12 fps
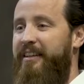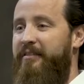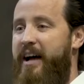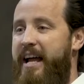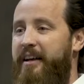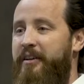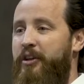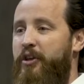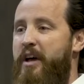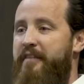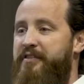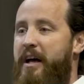Right?
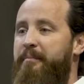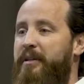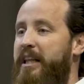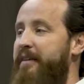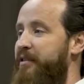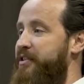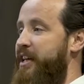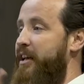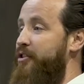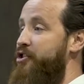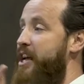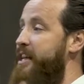You have some believers
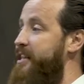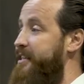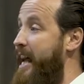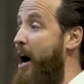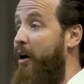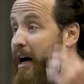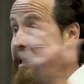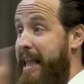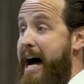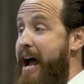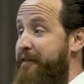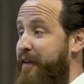seeing Jesus now
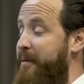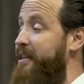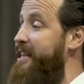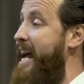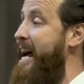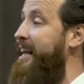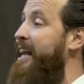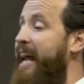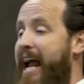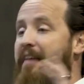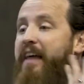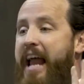alive from the dead,
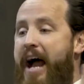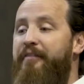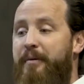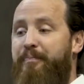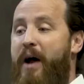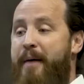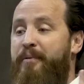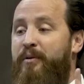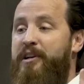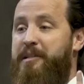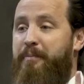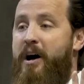and they have the proper
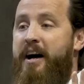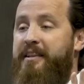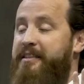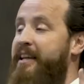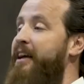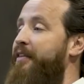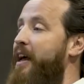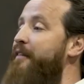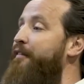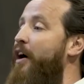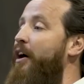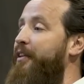response. They
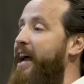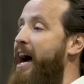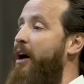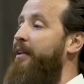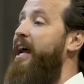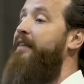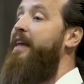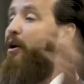fall down and